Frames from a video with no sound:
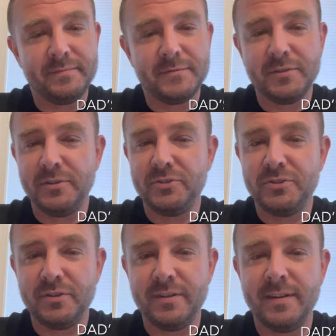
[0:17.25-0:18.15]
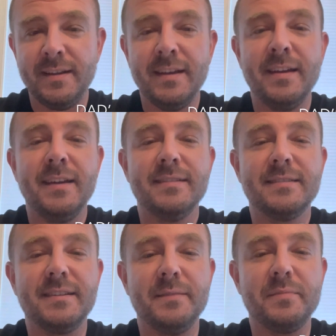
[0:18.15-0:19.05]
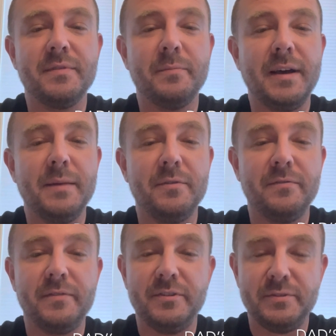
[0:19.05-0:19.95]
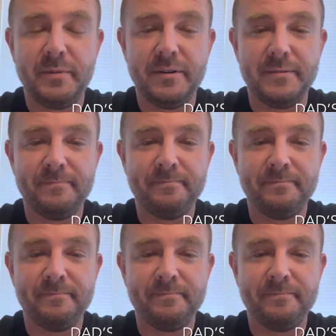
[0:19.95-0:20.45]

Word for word: So you shouldn't skip the Bible for your spirit.